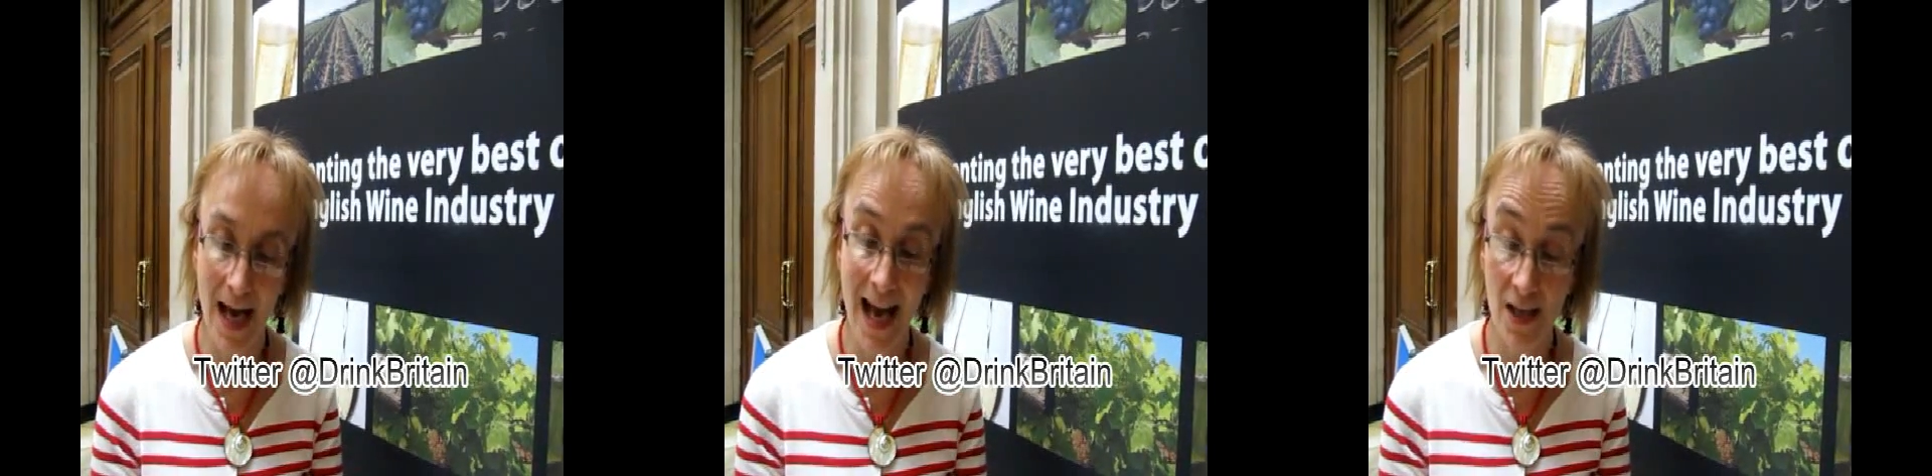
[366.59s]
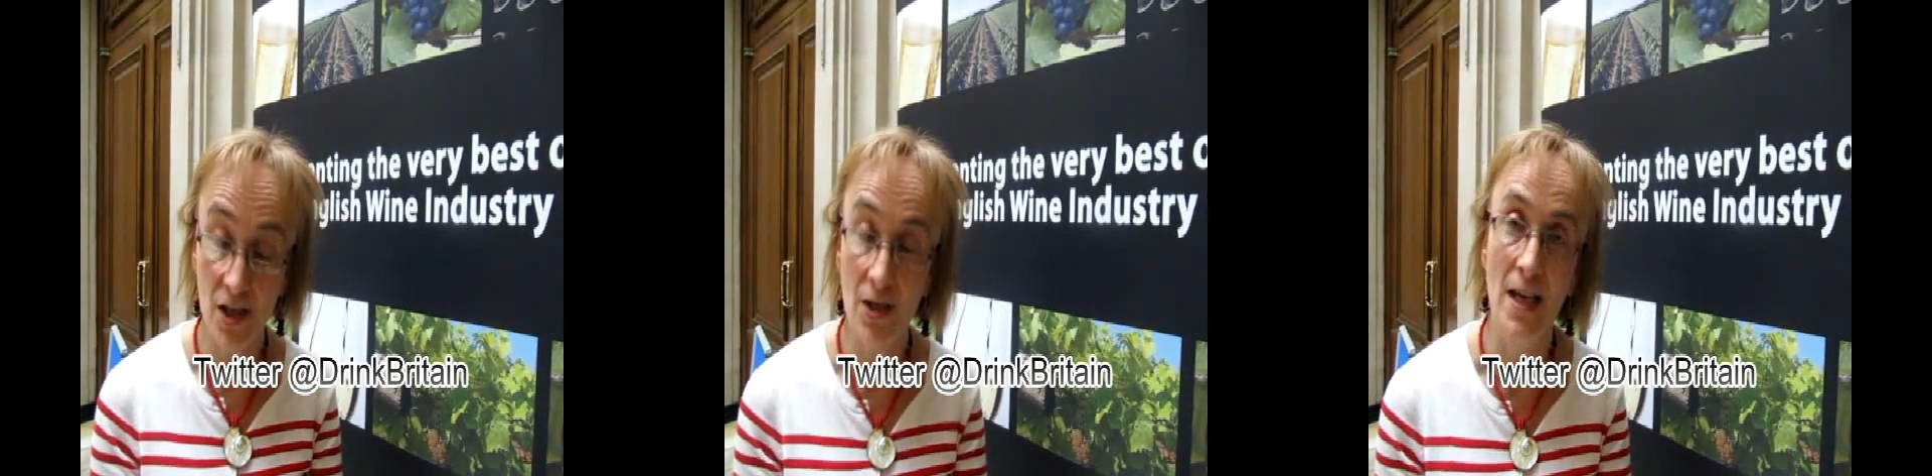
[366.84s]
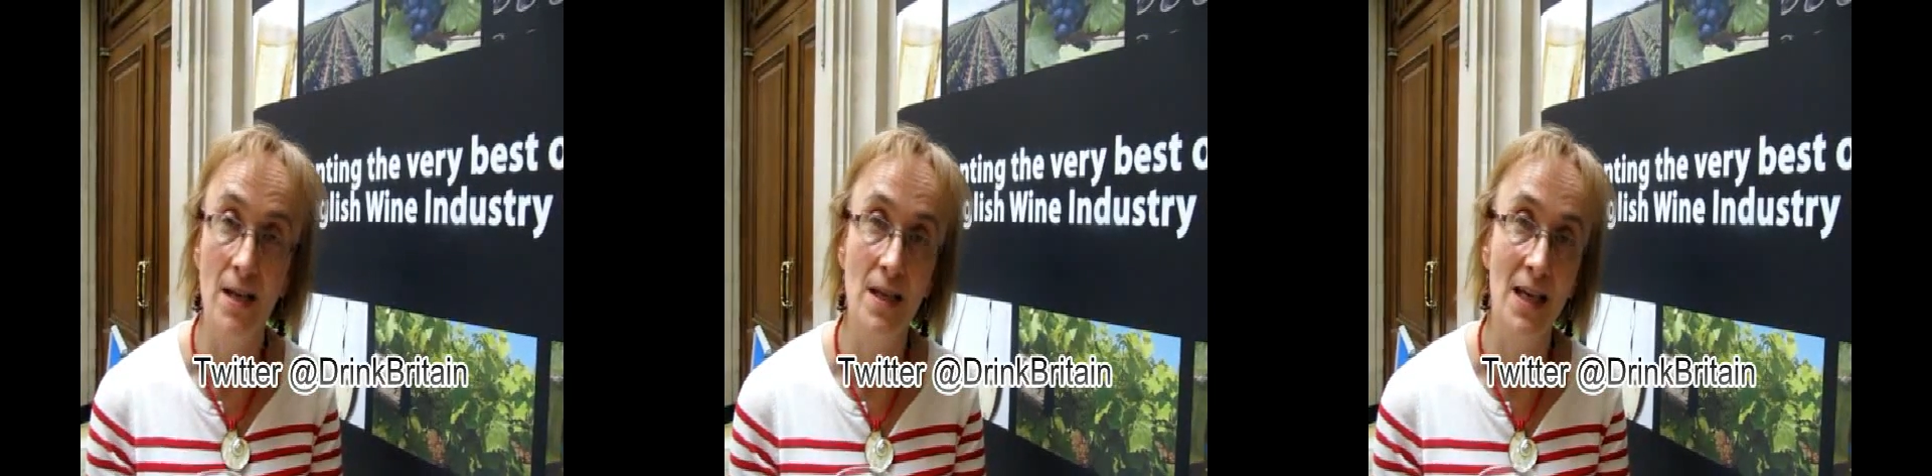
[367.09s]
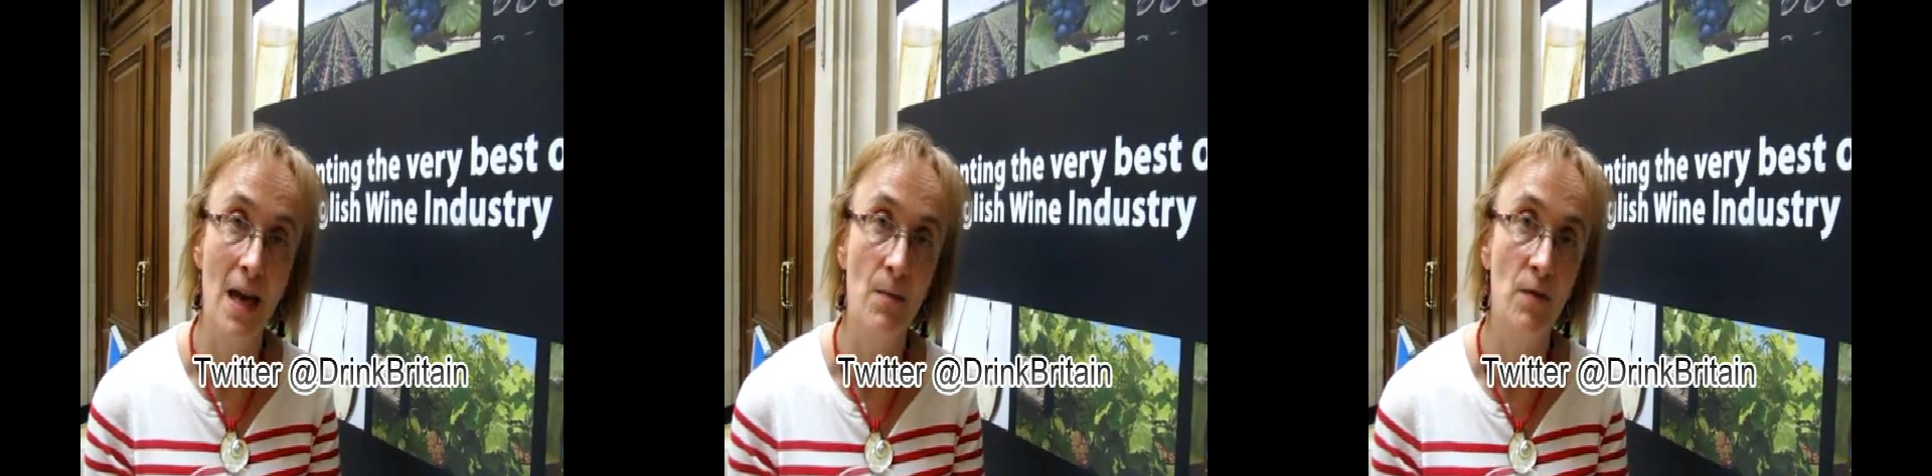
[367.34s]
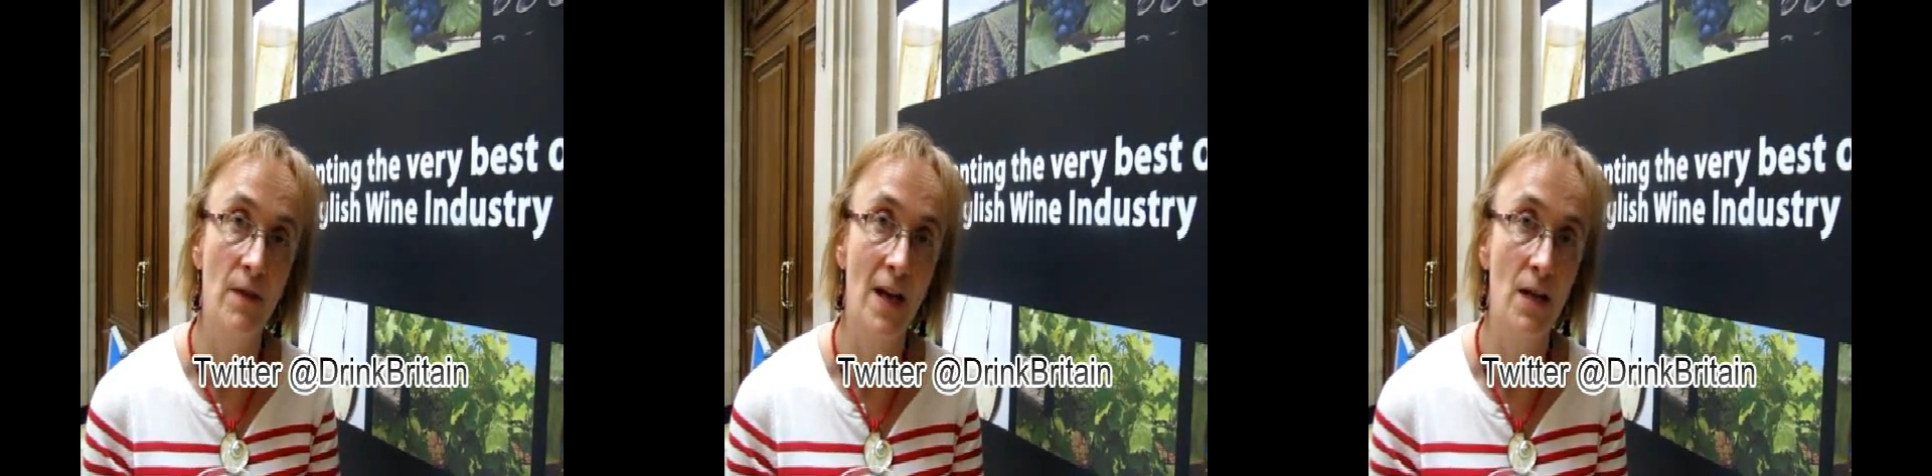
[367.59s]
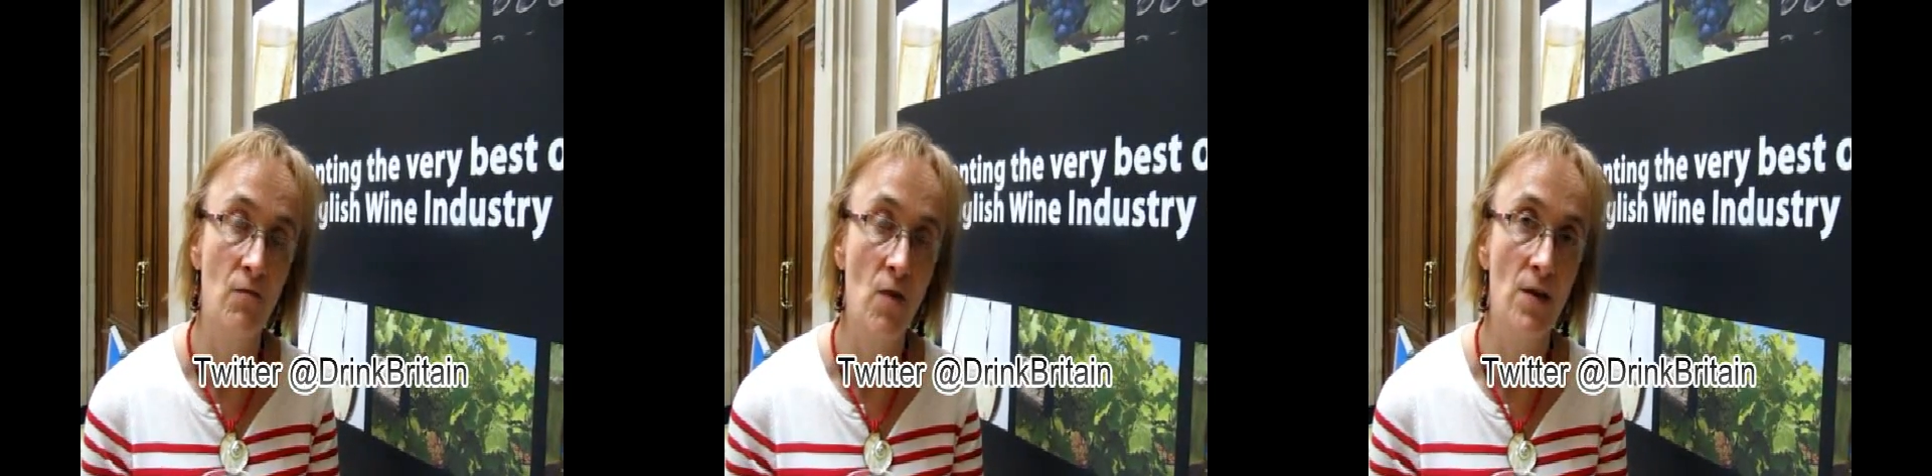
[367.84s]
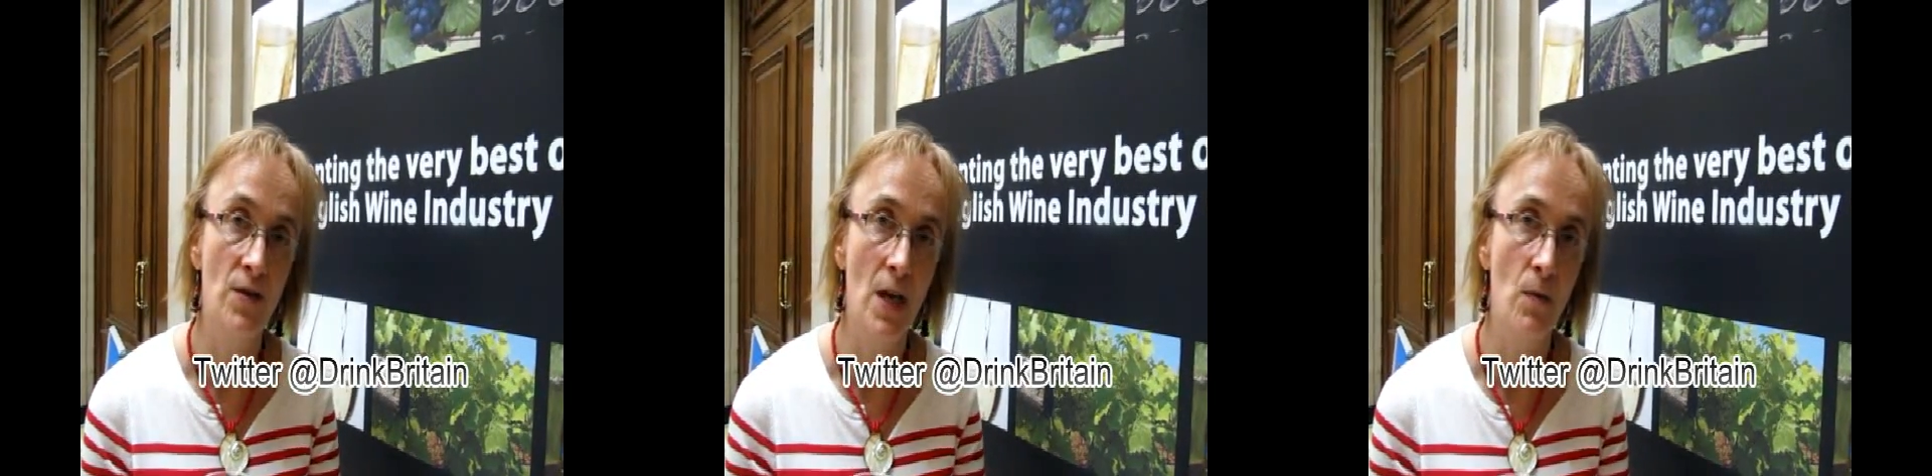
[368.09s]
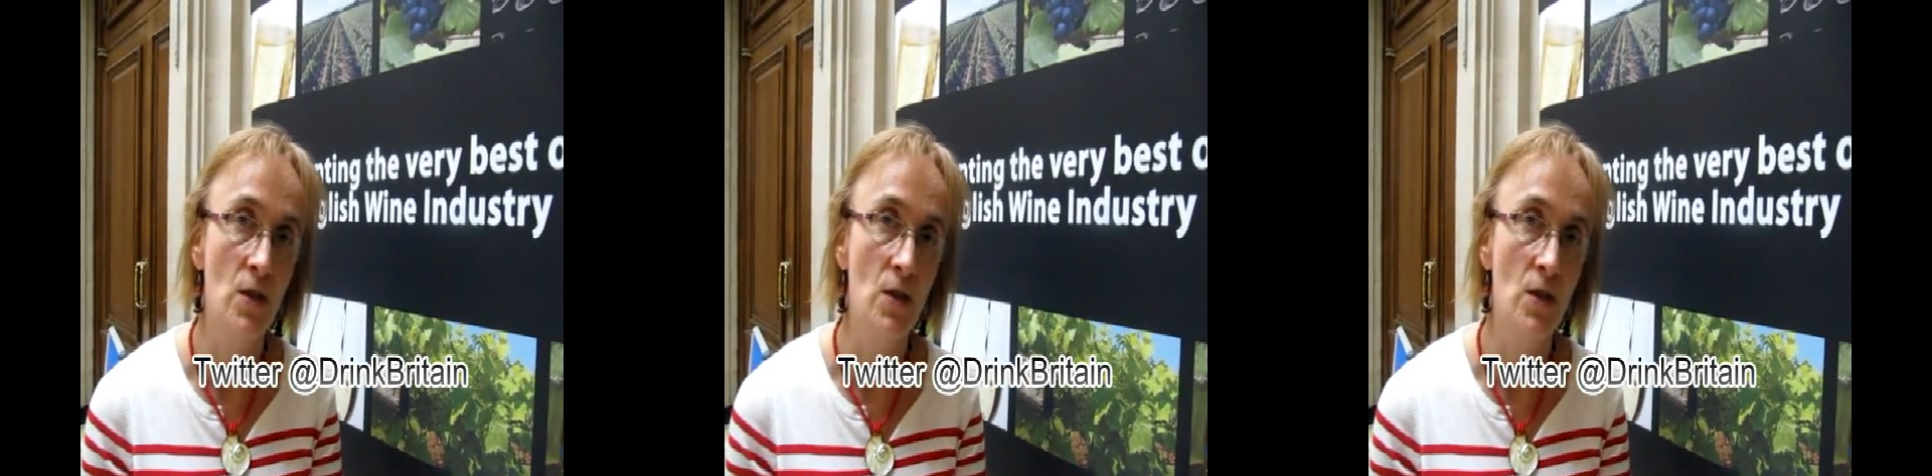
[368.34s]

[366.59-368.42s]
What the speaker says: actually the Camel Valley Rosé,